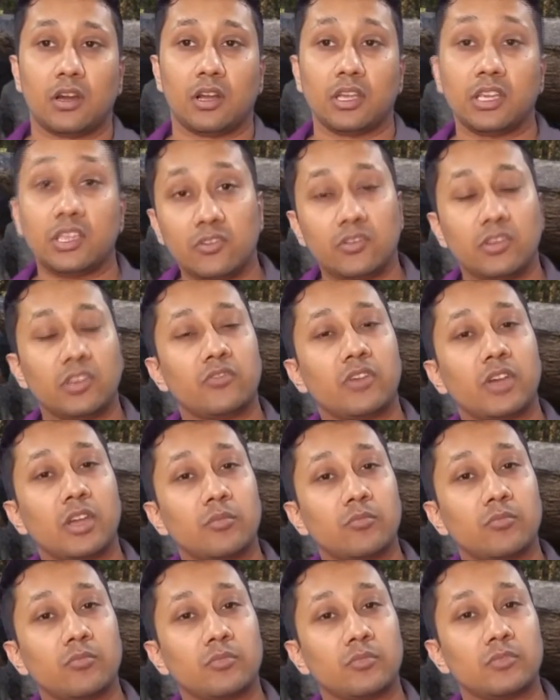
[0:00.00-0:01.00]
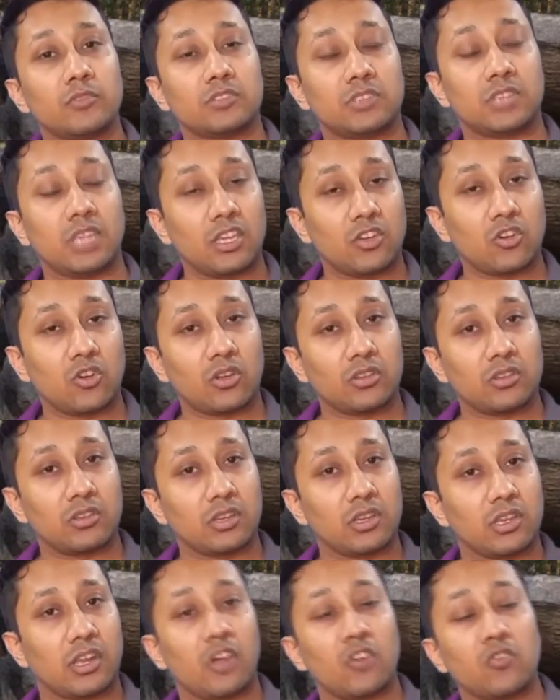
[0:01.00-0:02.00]
Even if I'm staying on the
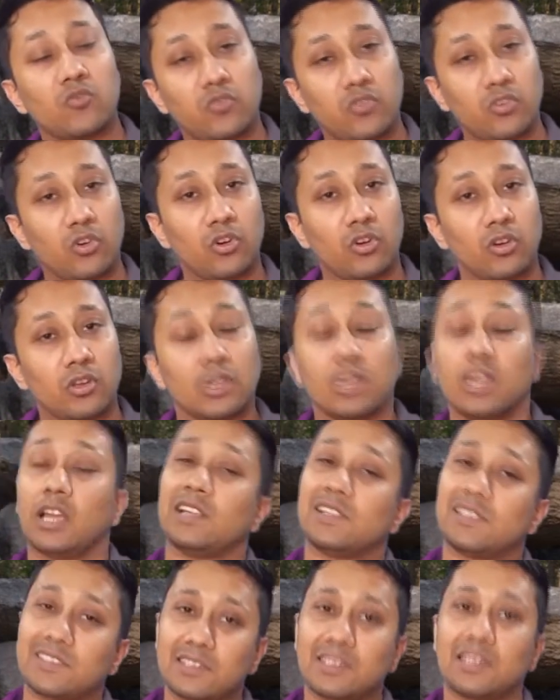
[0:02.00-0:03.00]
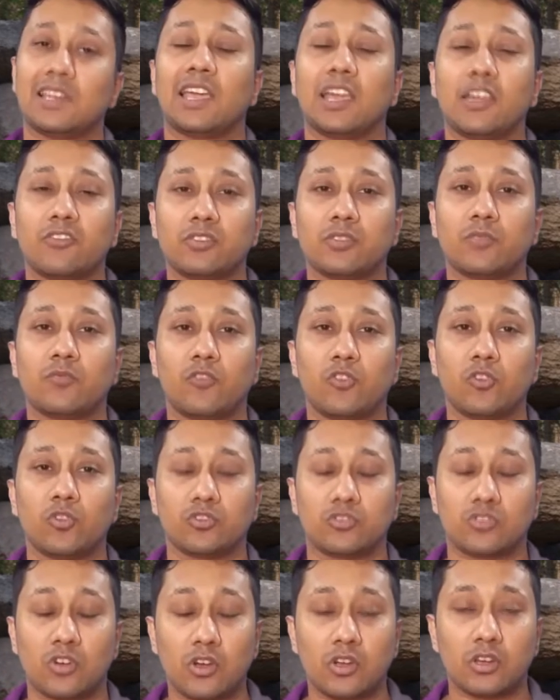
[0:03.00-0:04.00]
ground floor, I'll still have some
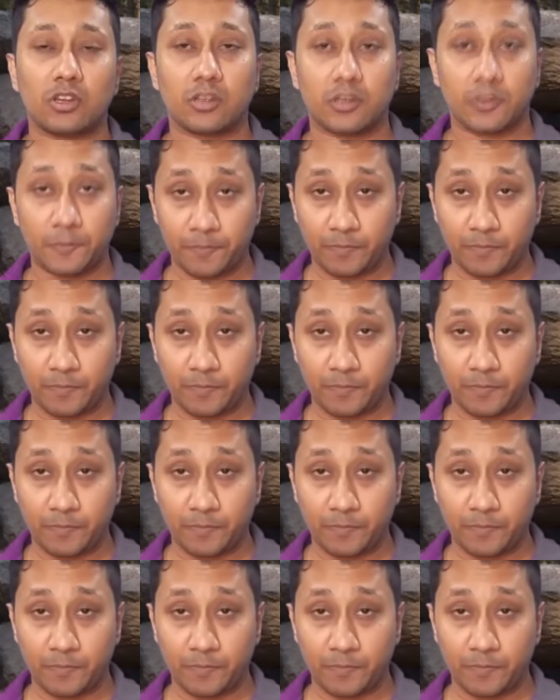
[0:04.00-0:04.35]
floors on it.